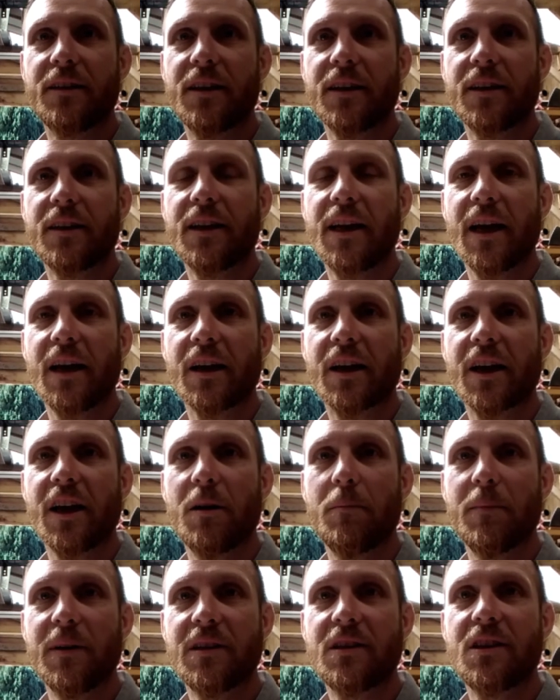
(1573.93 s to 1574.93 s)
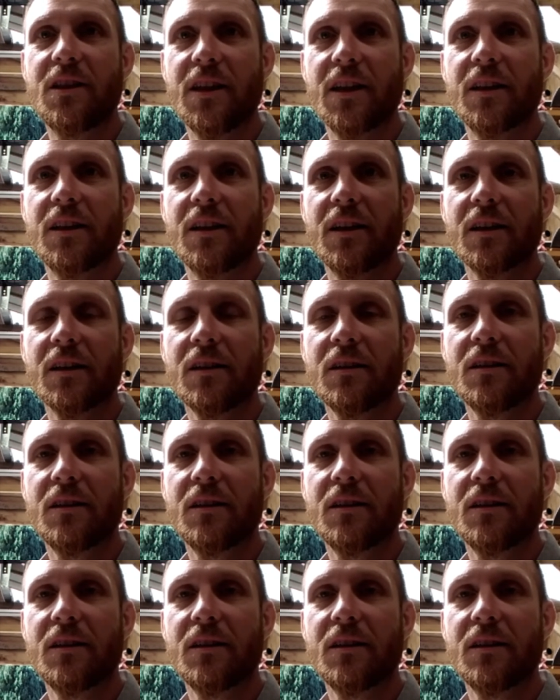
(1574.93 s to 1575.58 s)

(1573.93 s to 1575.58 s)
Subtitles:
did get kind of misty in there.